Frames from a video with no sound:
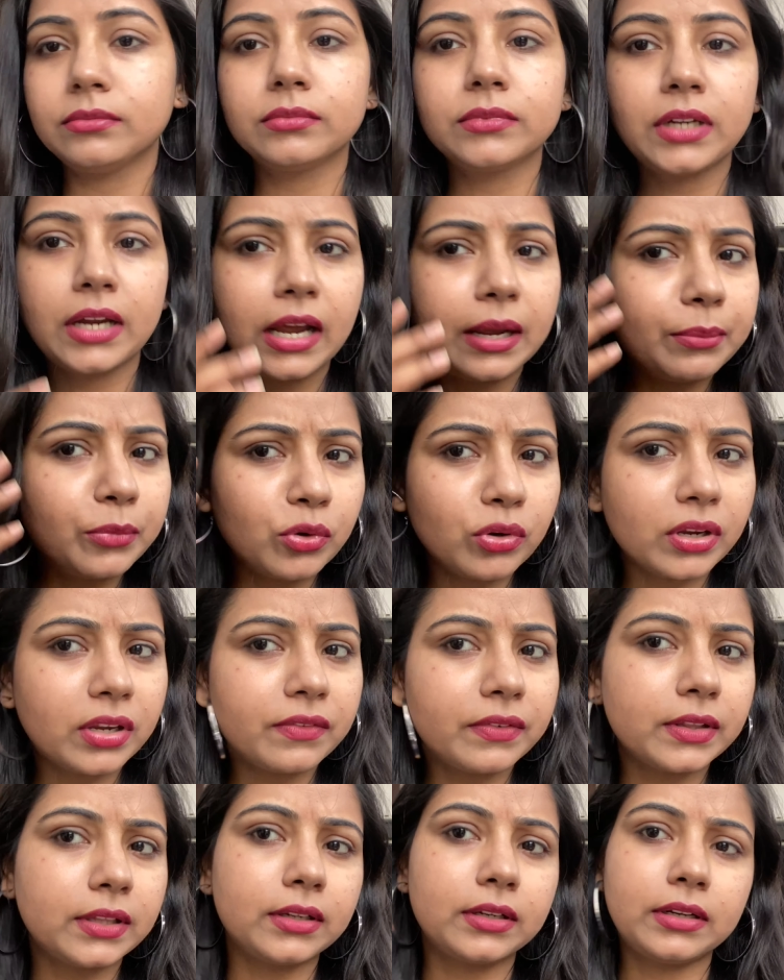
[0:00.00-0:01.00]
I'm okay
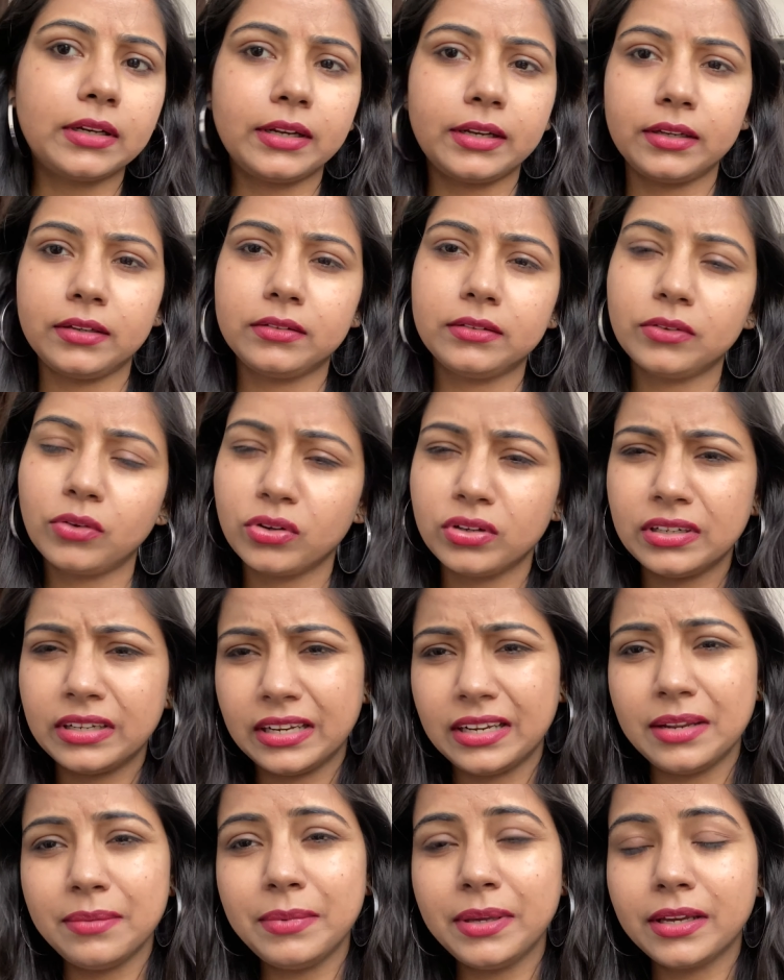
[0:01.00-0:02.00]
with it. Like on
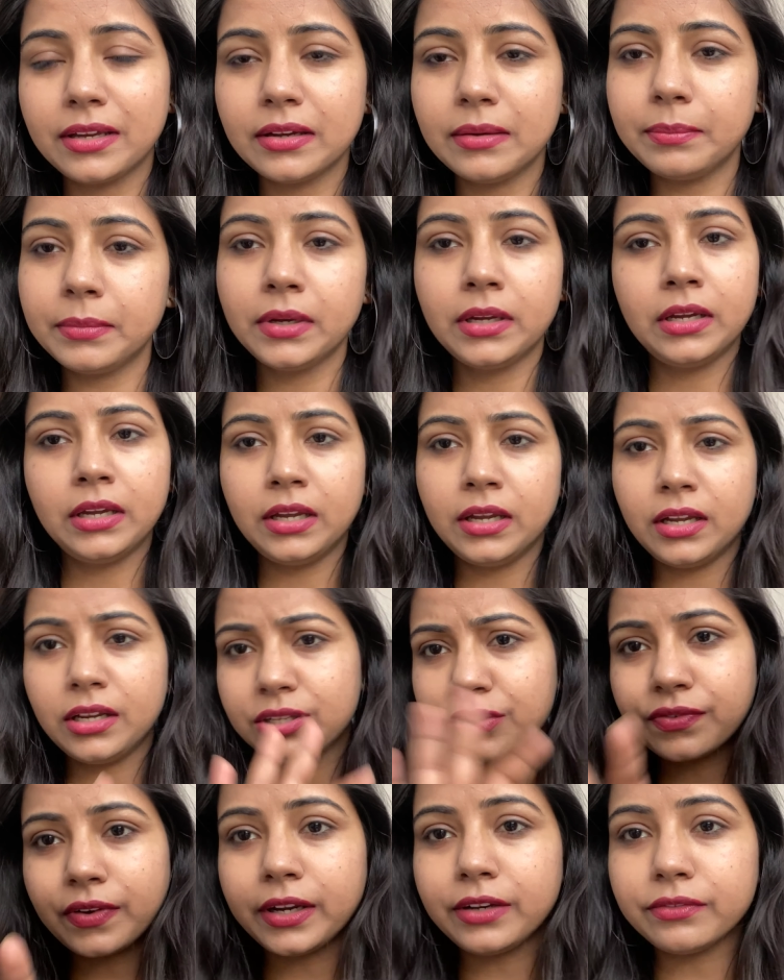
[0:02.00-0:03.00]
daily makeup
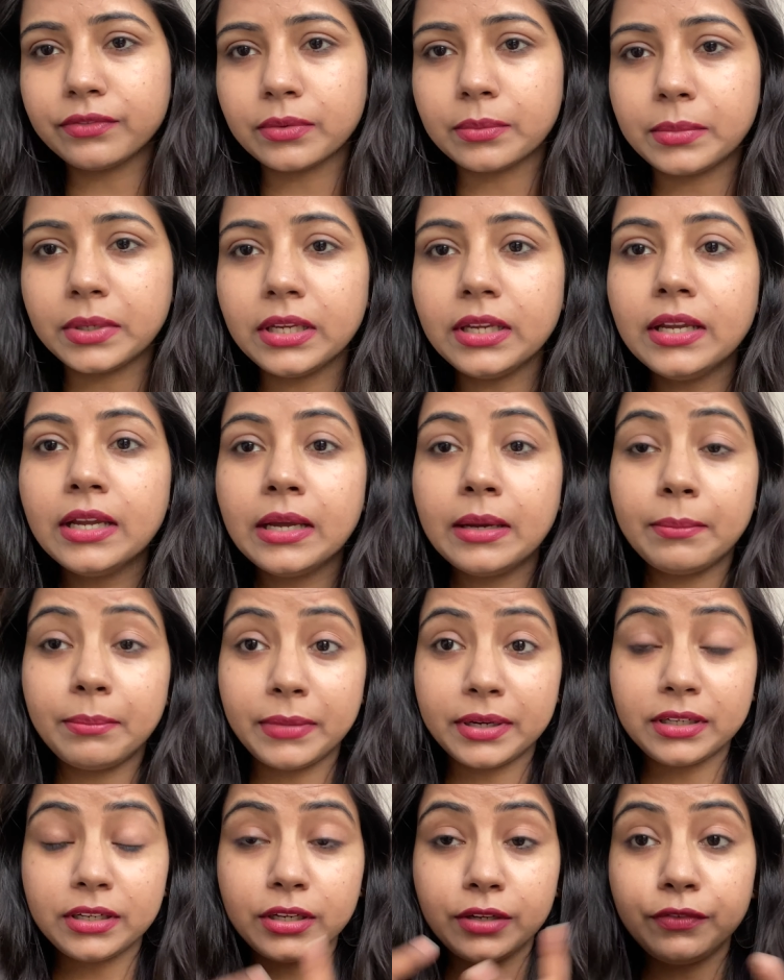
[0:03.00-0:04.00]
it's fine for me,
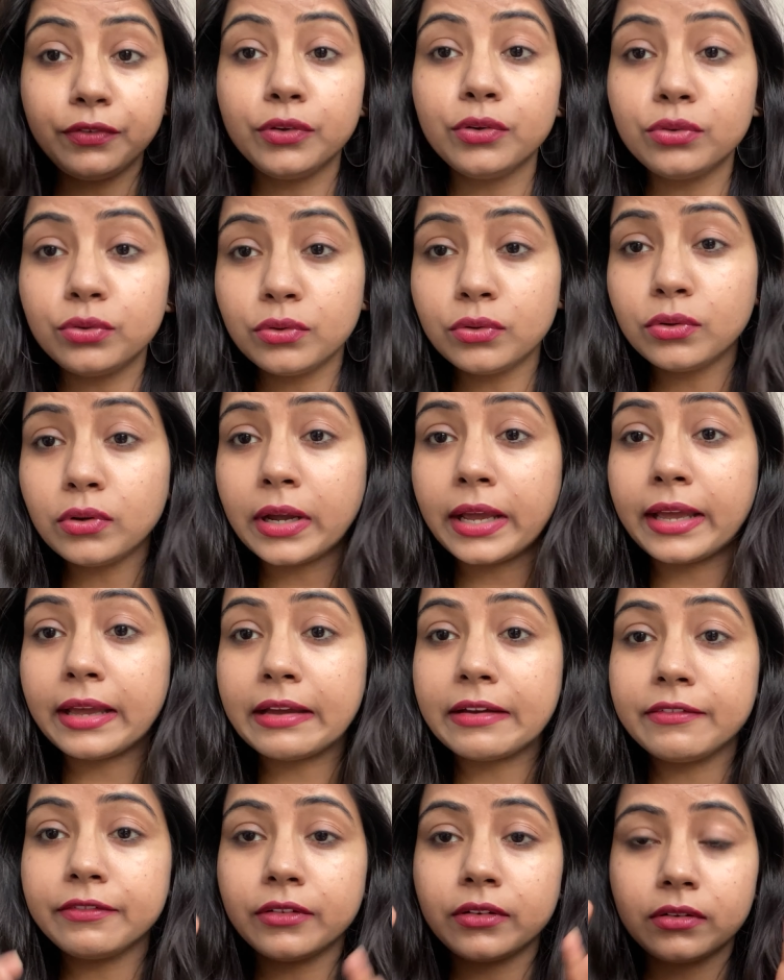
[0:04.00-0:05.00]
but if you do
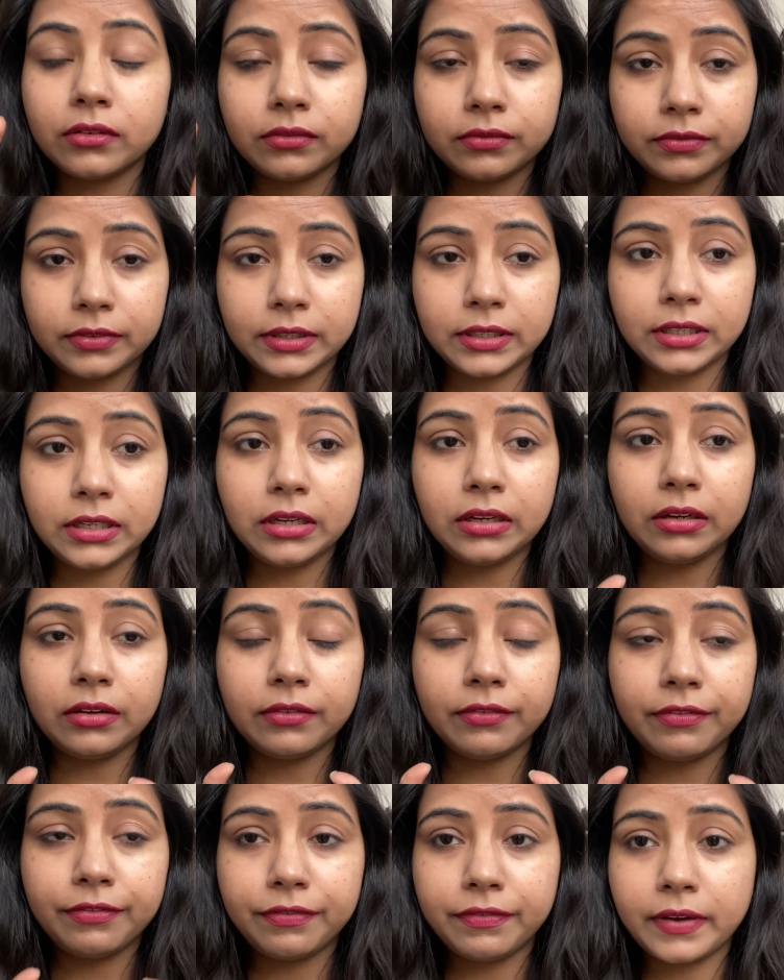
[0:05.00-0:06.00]
have a very
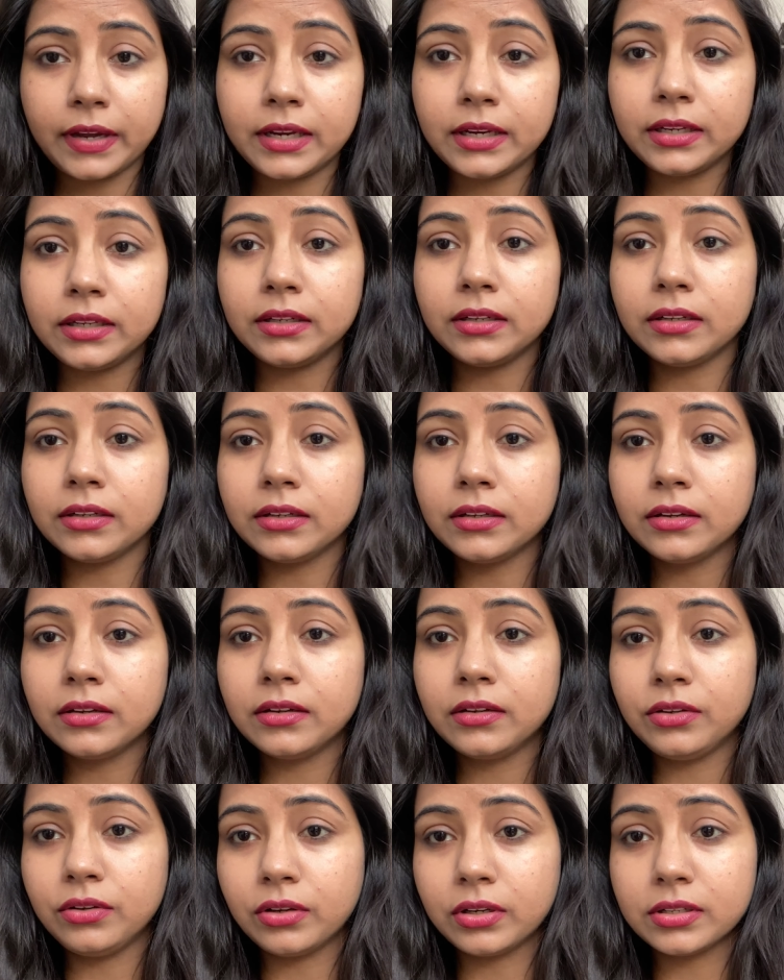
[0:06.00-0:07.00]
fine,
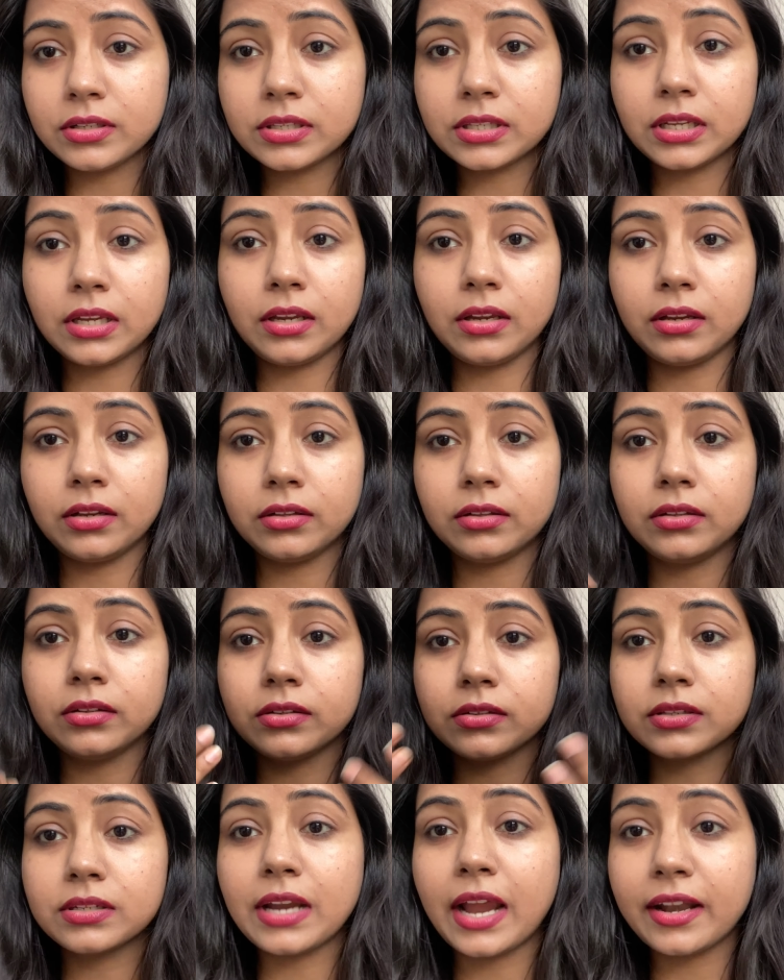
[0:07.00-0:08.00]
you can say the
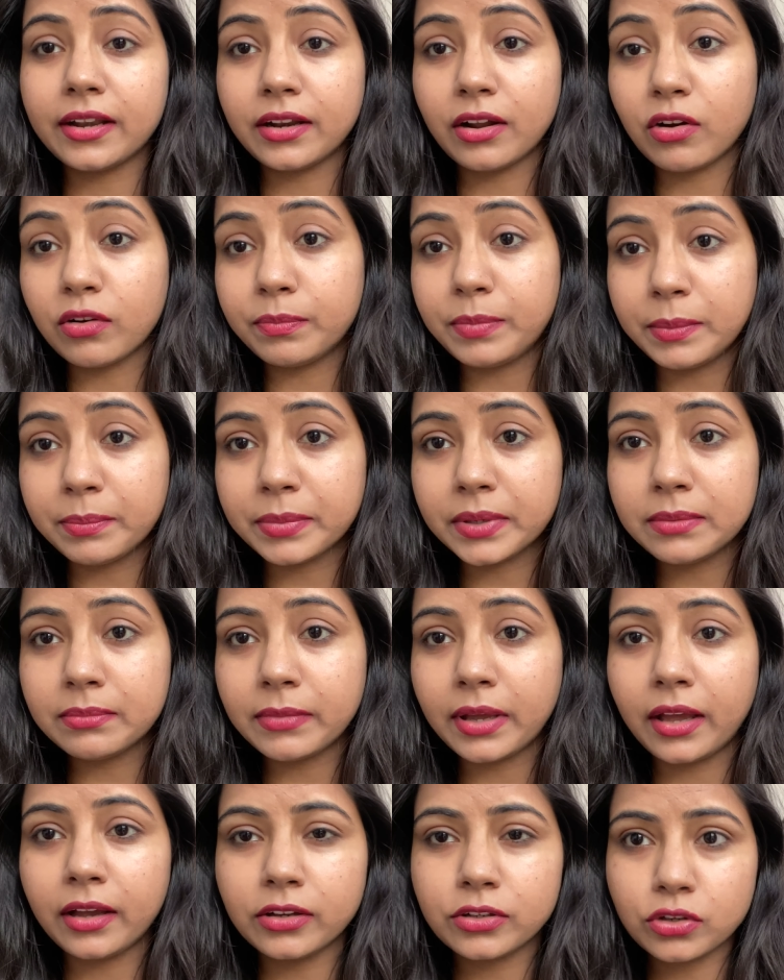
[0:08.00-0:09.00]
standout pimple
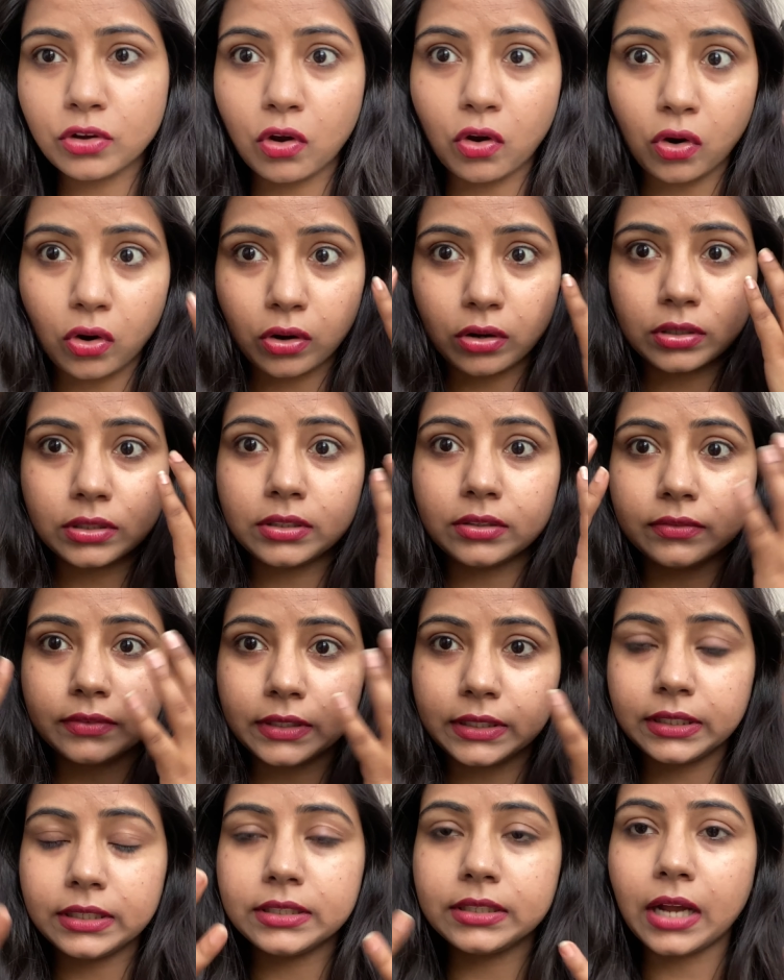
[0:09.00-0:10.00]
marks or the
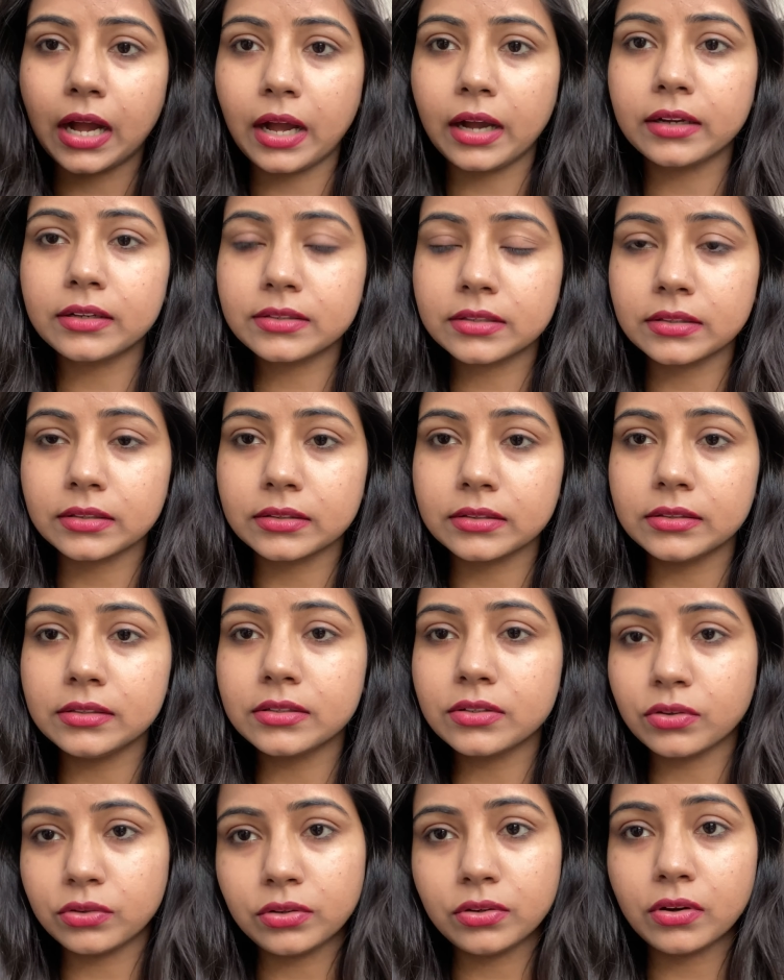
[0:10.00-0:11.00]
very dark circles
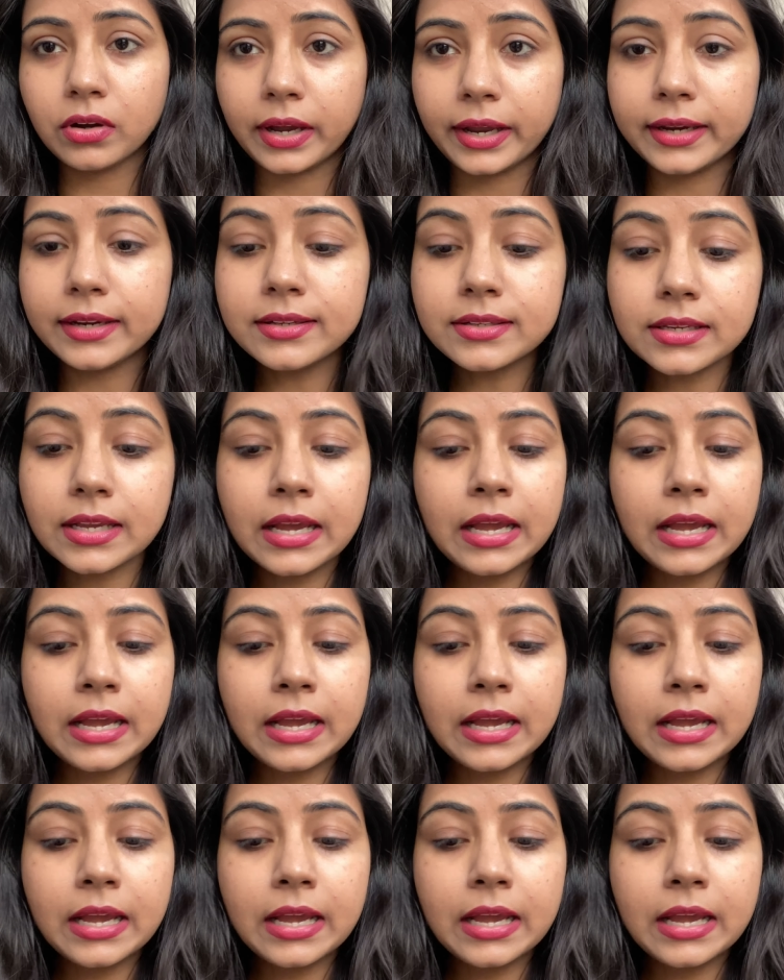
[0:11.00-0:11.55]
on your eyes,